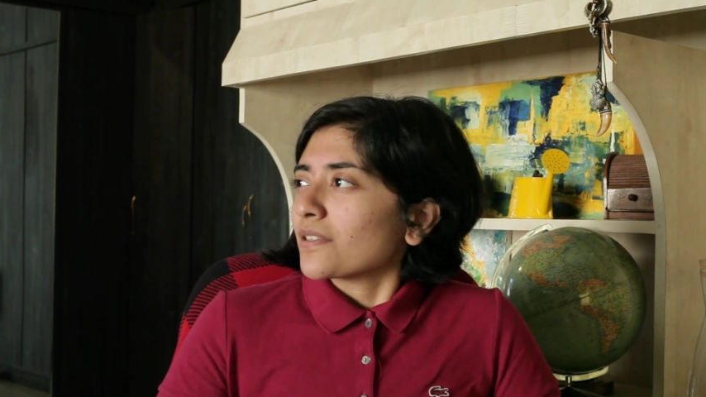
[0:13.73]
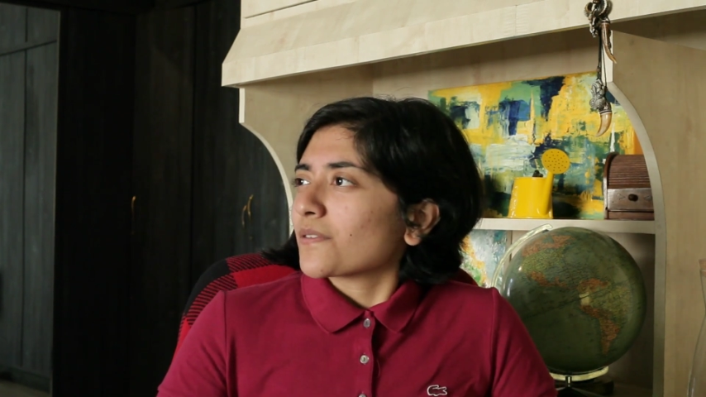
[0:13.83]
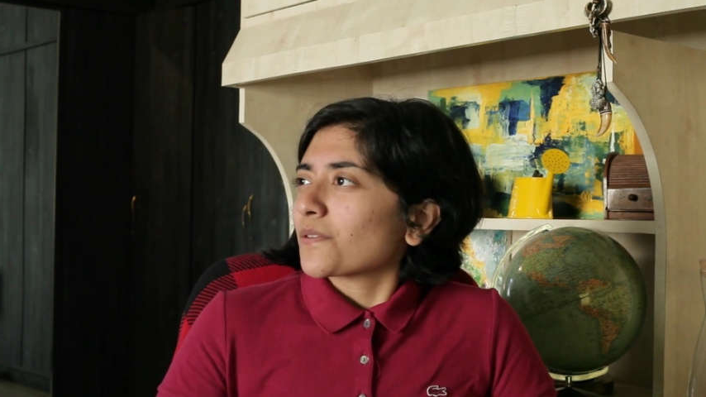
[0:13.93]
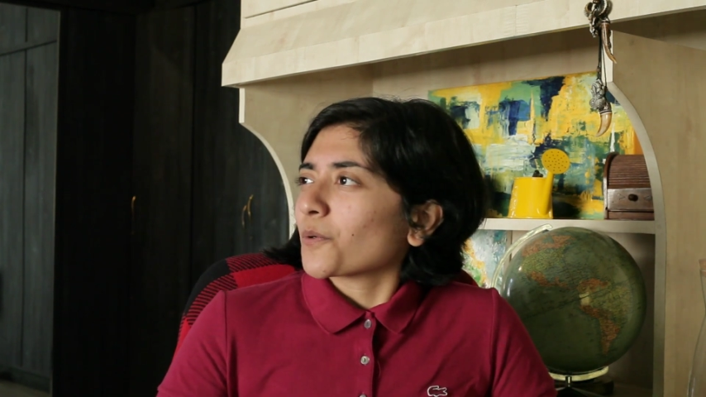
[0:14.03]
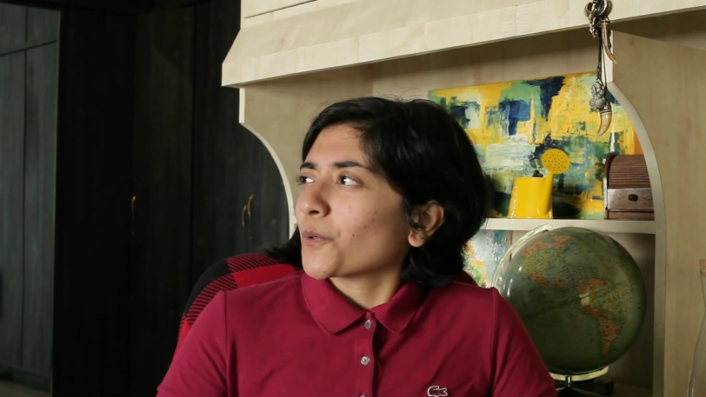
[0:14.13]

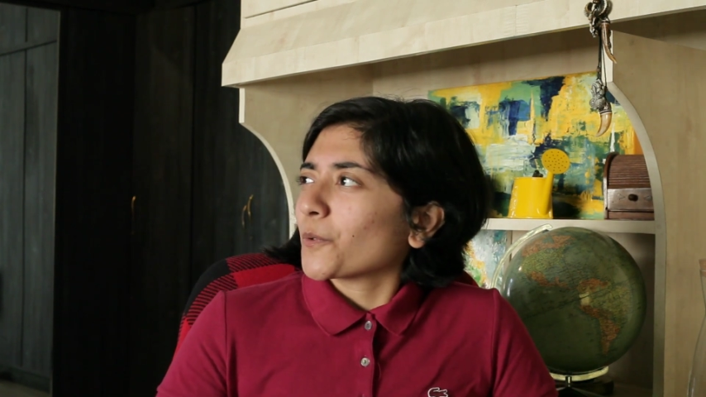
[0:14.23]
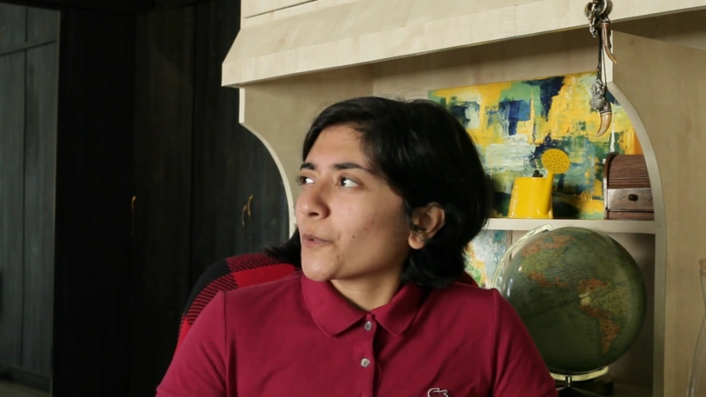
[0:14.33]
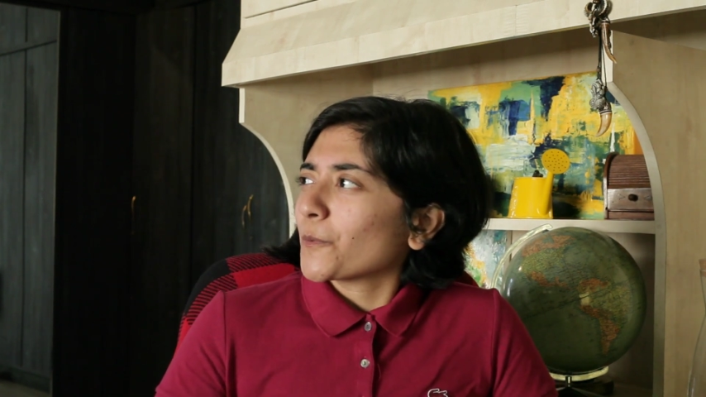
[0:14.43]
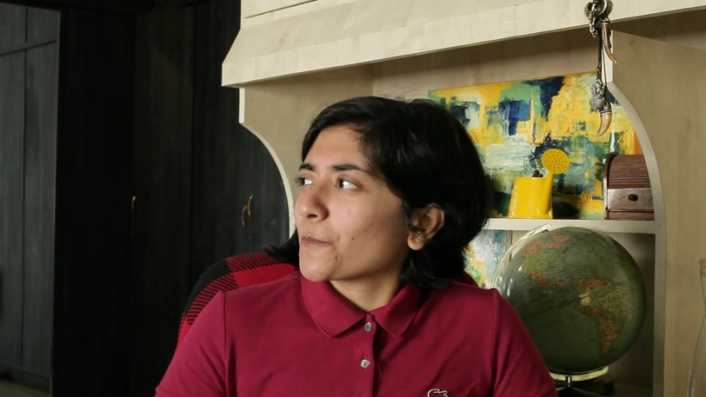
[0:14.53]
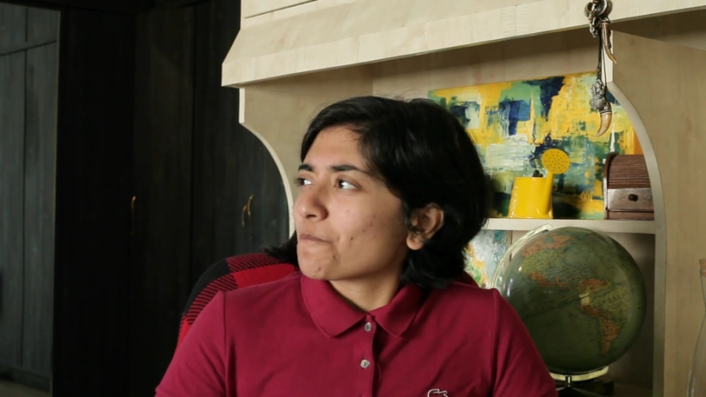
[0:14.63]

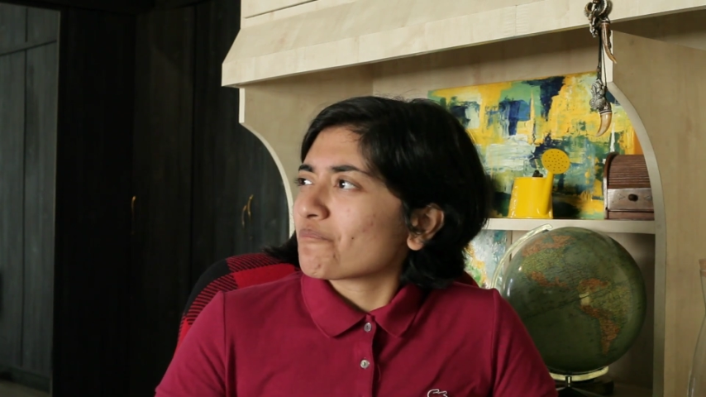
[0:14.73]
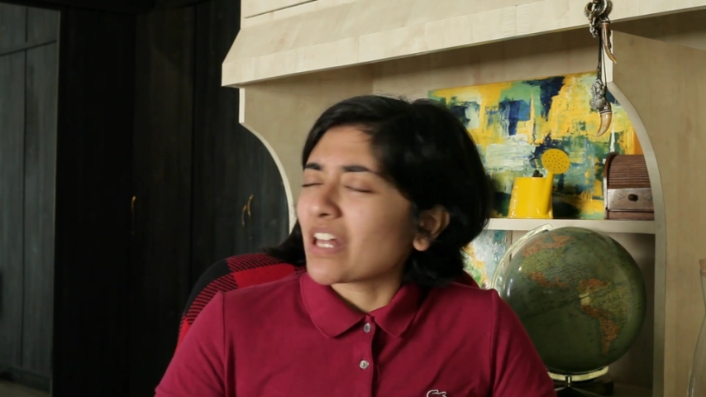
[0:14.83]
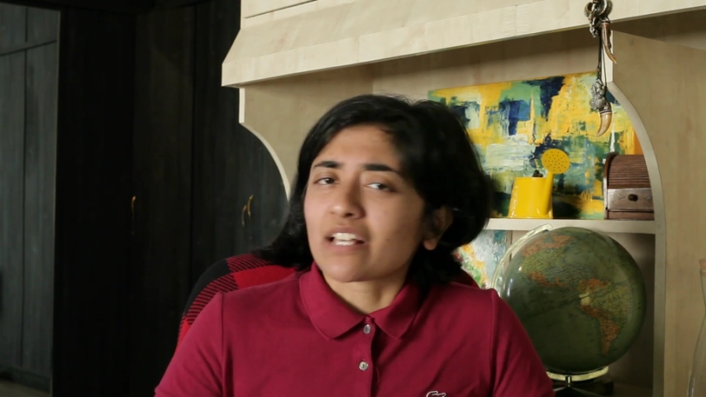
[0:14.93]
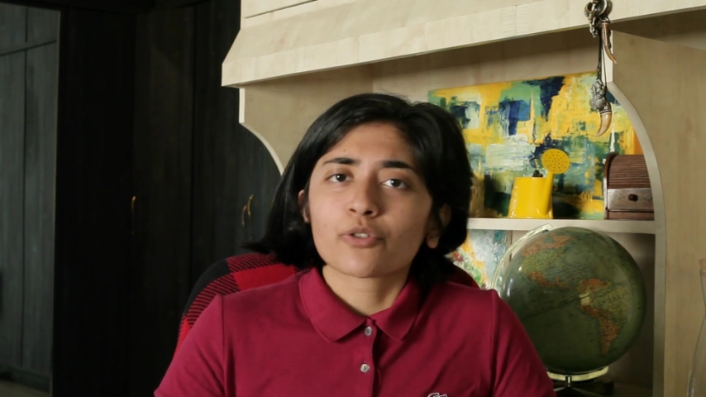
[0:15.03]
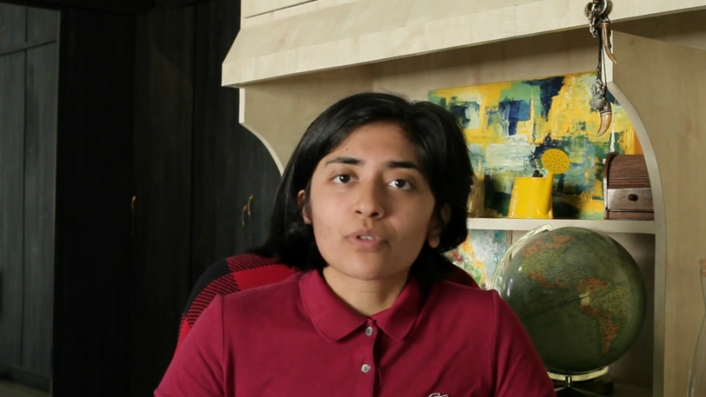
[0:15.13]
So,
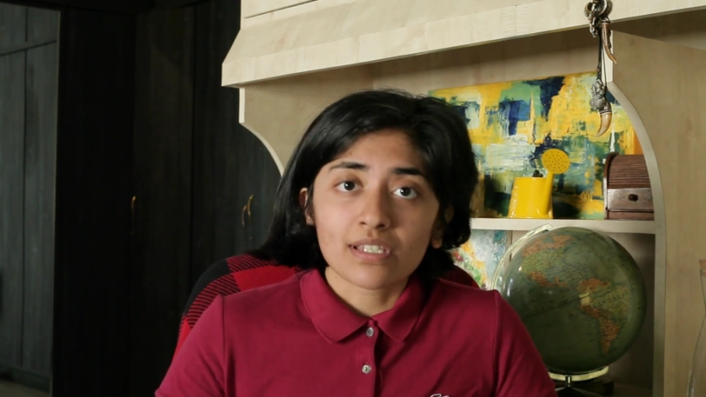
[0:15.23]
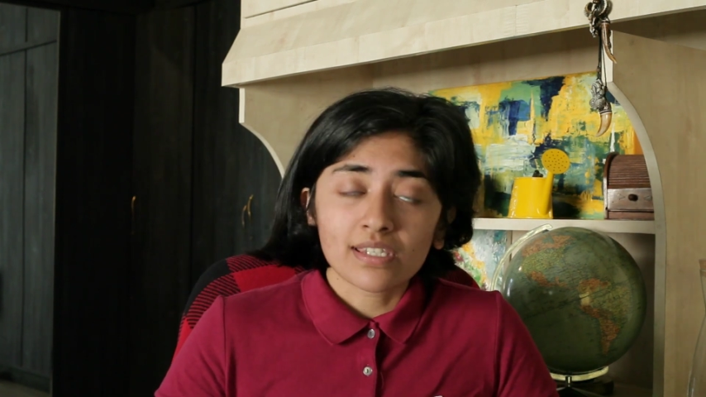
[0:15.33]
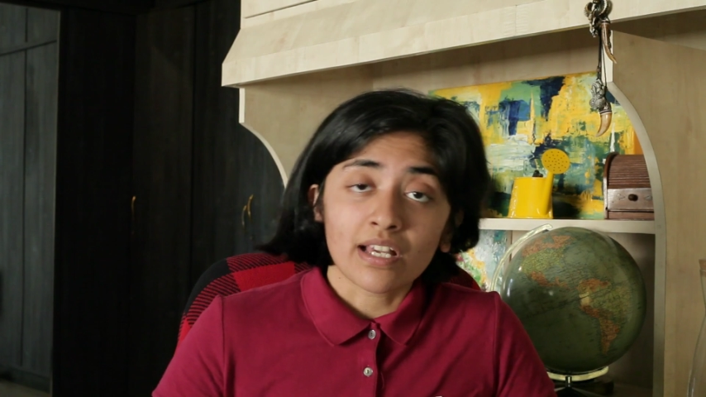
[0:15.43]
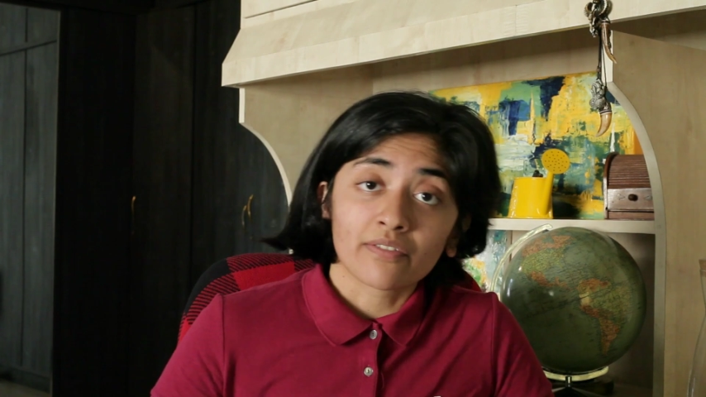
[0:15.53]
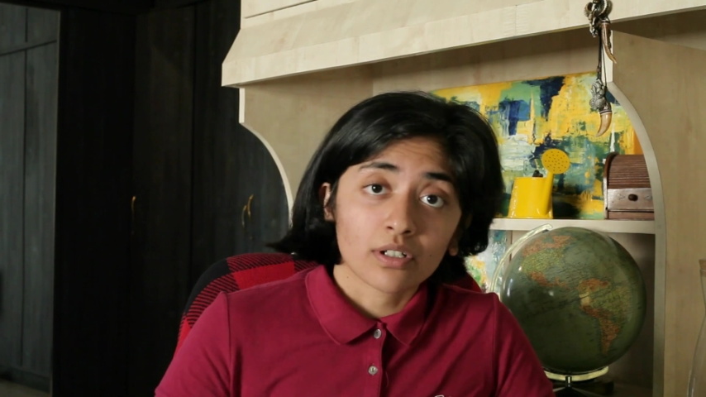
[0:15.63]
as you
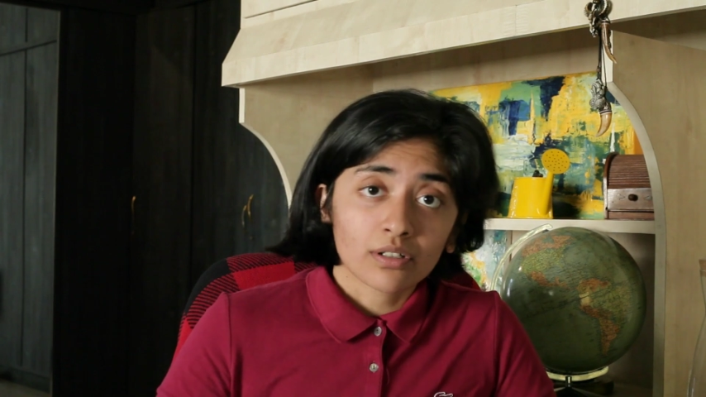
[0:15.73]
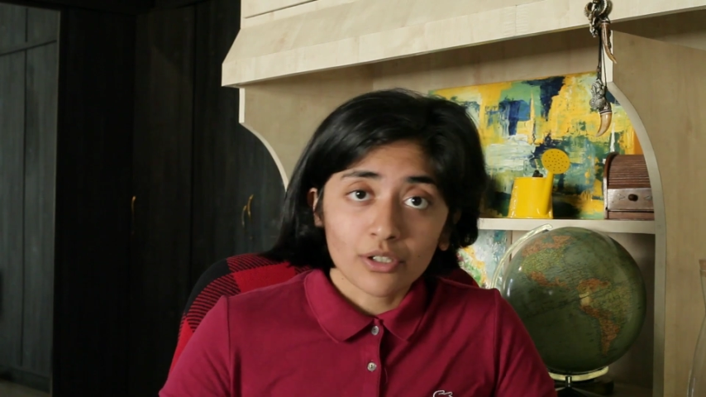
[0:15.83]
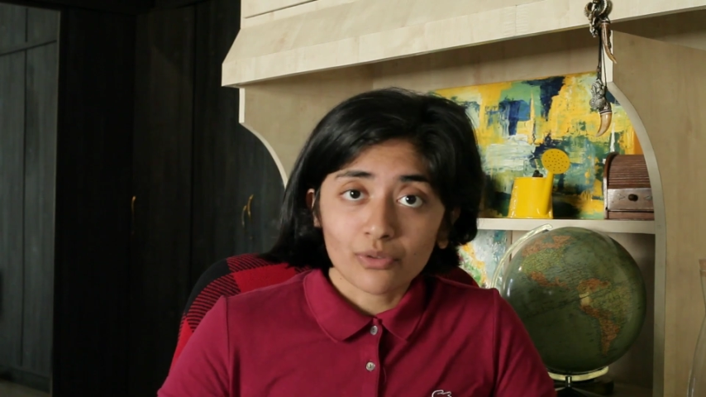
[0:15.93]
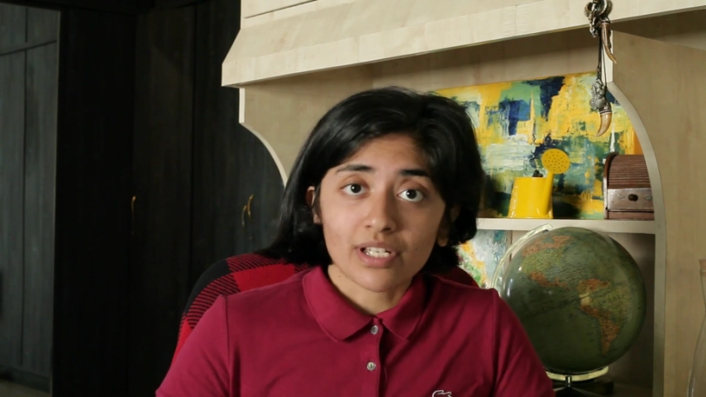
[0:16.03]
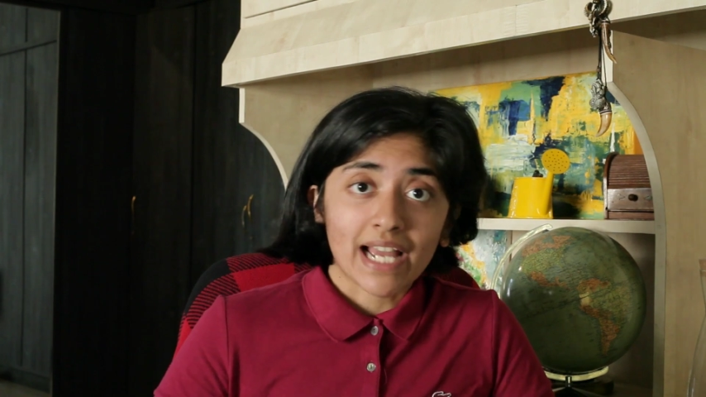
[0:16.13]
can see, I've
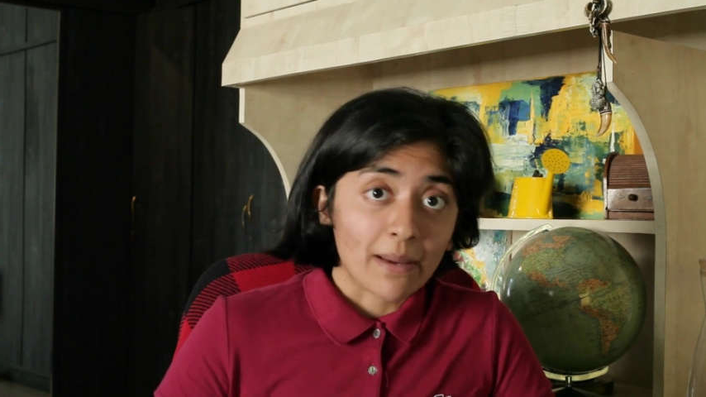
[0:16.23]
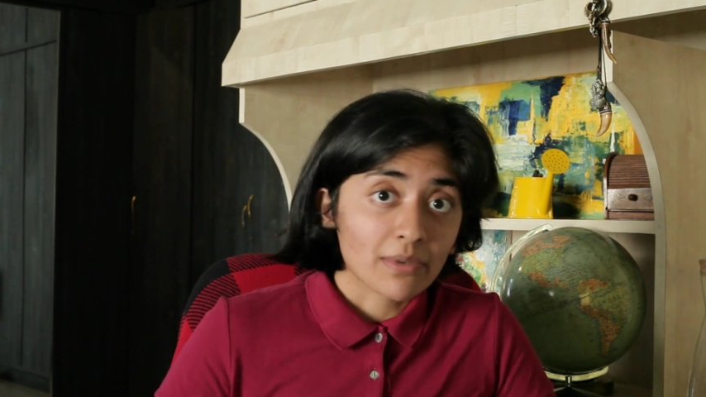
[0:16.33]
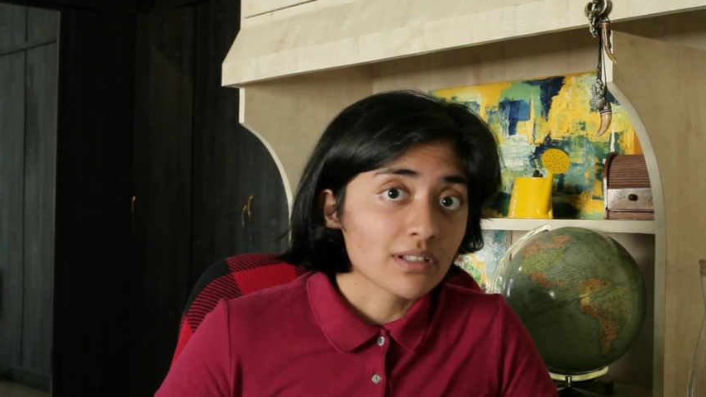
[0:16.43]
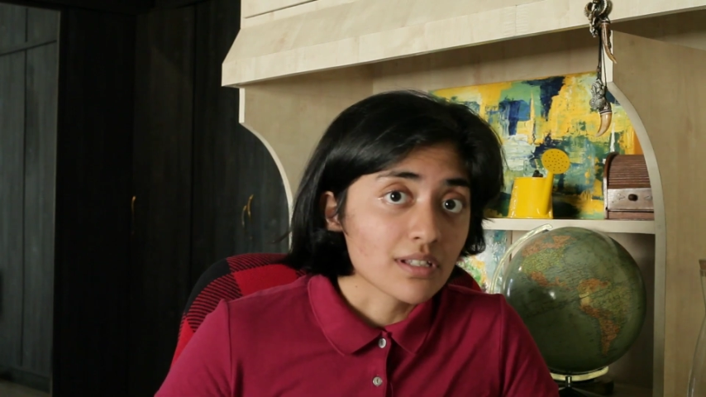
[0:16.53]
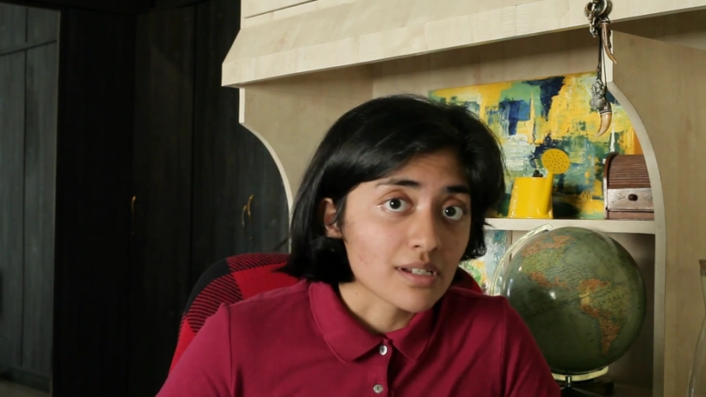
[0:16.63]
learned to use a
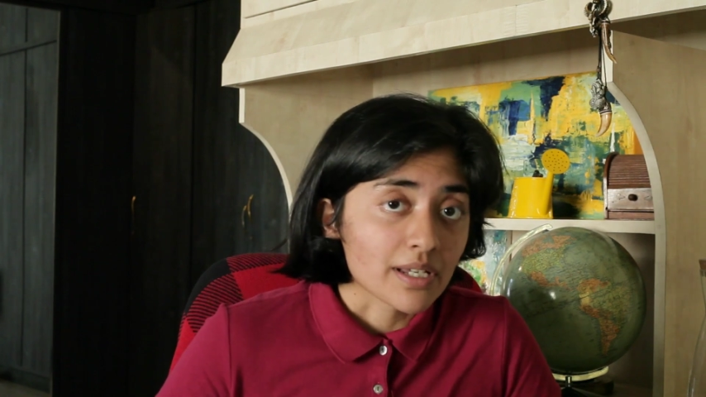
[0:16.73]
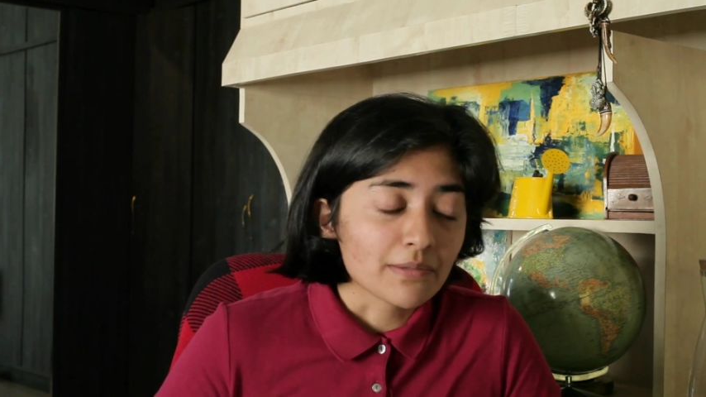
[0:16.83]
camera this